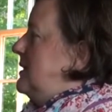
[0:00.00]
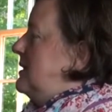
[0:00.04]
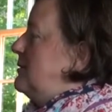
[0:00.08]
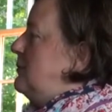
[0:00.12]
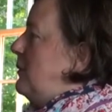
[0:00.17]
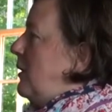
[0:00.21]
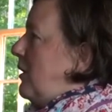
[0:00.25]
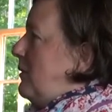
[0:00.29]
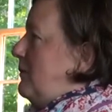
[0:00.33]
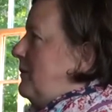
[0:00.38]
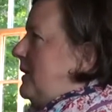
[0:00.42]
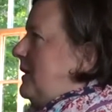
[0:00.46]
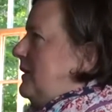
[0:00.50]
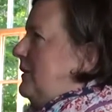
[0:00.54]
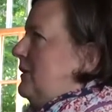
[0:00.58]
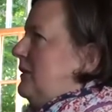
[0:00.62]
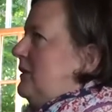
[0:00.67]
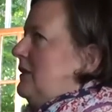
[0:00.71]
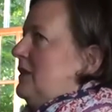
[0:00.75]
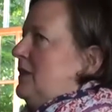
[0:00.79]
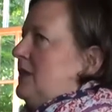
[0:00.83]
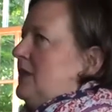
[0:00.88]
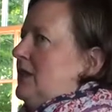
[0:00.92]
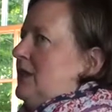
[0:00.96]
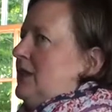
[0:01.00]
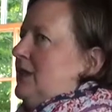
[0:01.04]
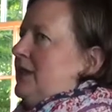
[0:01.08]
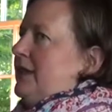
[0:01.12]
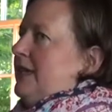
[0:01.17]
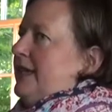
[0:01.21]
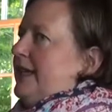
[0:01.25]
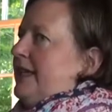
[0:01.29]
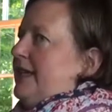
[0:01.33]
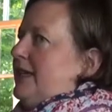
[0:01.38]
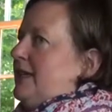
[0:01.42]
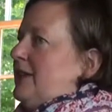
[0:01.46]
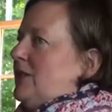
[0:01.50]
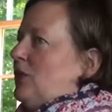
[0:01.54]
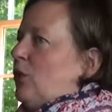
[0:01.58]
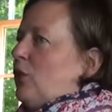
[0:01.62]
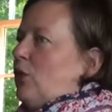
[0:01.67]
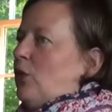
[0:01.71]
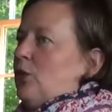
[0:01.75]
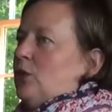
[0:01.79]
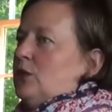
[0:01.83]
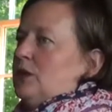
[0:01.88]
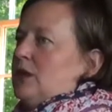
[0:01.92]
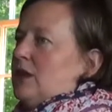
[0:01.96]
small mill in an
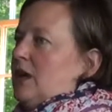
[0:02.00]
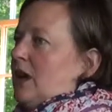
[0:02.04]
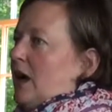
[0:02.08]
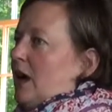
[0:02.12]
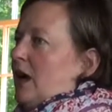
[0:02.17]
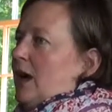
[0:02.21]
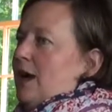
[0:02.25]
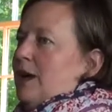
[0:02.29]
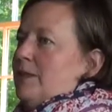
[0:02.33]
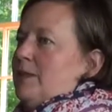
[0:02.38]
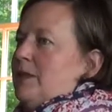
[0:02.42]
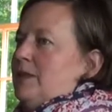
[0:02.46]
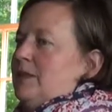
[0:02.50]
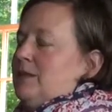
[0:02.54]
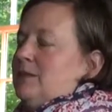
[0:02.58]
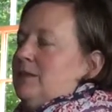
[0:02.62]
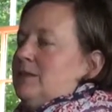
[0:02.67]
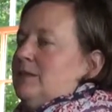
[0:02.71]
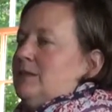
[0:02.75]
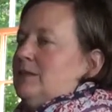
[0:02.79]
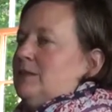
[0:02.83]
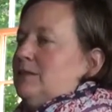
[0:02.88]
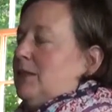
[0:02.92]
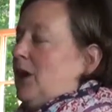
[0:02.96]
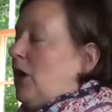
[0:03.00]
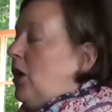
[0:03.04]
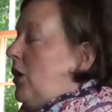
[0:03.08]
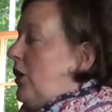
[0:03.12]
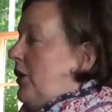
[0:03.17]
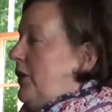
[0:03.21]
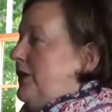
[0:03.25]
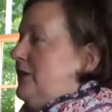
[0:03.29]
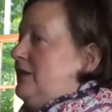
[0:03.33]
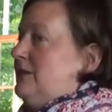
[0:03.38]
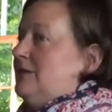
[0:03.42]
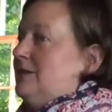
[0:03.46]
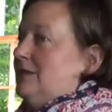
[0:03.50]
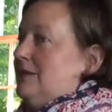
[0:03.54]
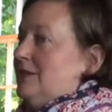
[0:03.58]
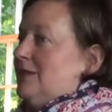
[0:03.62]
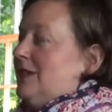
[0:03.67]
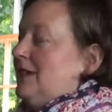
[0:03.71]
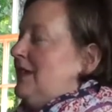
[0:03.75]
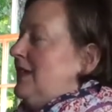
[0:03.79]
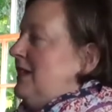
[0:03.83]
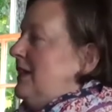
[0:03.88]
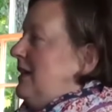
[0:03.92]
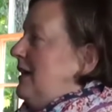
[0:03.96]
old cob barn
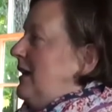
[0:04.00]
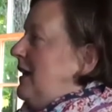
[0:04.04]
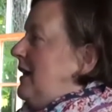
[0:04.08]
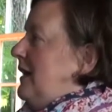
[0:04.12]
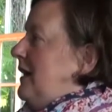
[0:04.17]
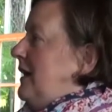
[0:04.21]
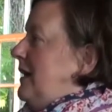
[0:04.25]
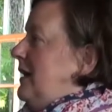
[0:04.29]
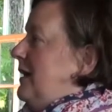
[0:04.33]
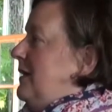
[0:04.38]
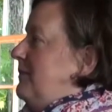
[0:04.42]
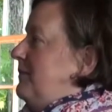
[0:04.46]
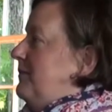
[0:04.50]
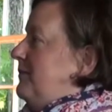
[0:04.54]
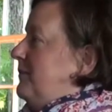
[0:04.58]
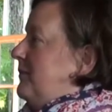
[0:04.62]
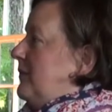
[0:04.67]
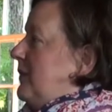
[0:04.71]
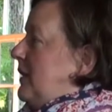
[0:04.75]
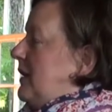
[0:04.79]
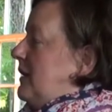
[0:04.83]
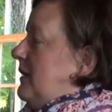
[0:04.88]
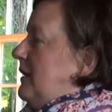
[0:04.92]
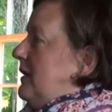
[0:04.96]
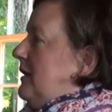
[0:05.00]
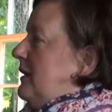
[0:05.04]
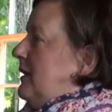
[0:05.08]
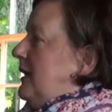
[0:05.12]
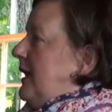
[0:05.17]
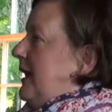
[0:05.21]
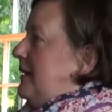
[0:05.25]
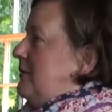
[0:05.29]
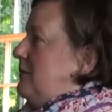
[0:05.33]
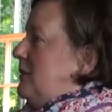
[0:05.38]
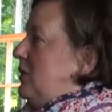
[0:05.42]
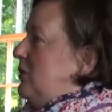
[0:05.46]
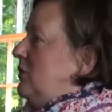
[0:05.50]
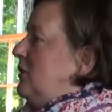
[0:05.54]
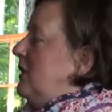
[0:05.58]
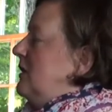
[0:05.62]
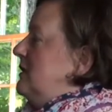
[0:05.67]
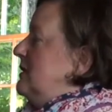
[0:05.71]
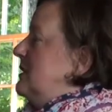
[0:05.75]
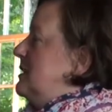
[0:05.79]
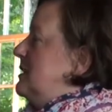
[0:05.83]
um, uh, at a mill called